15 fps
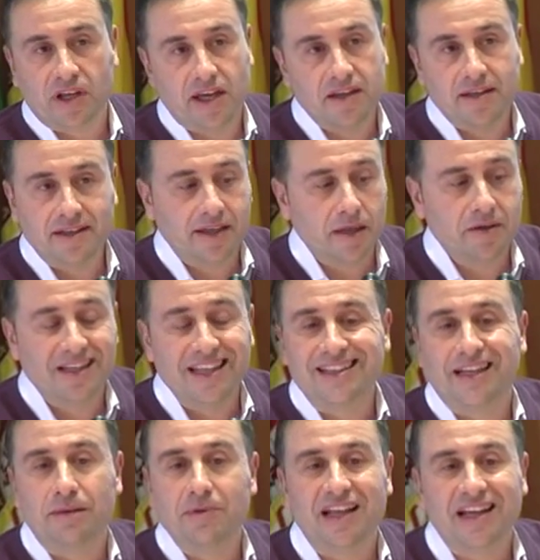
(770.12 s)

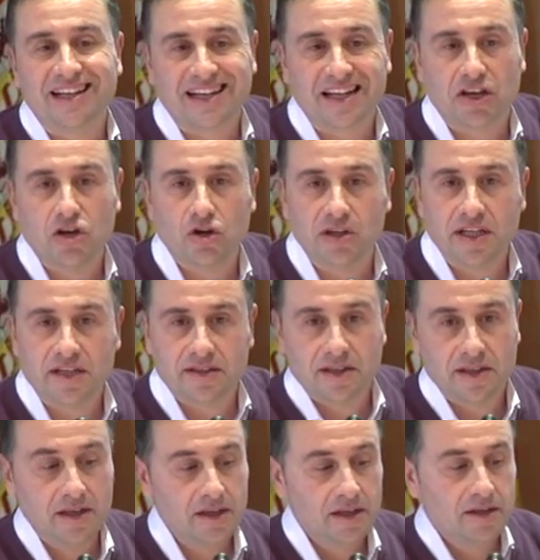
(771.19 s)
it's funny to
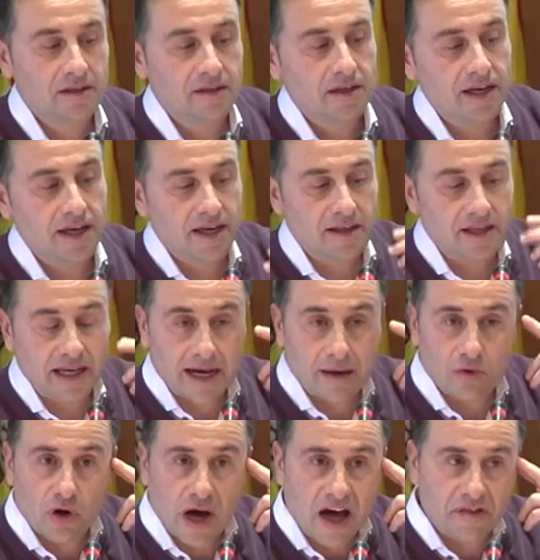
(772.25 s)
see or to detect
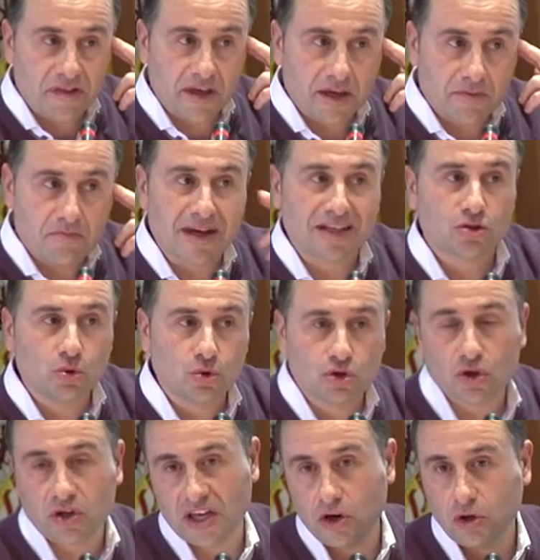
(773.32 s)
why some
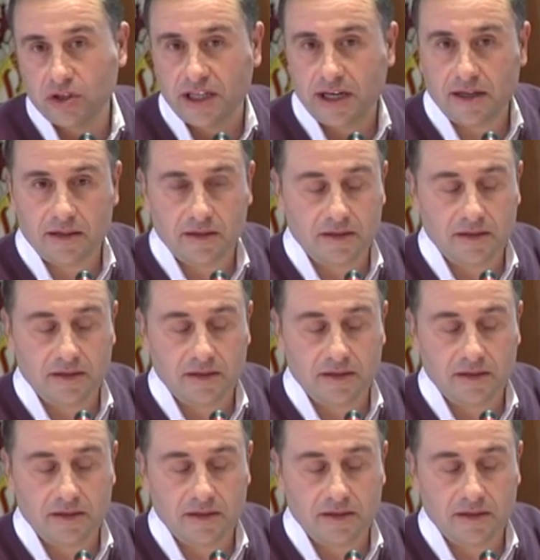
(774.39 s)
regions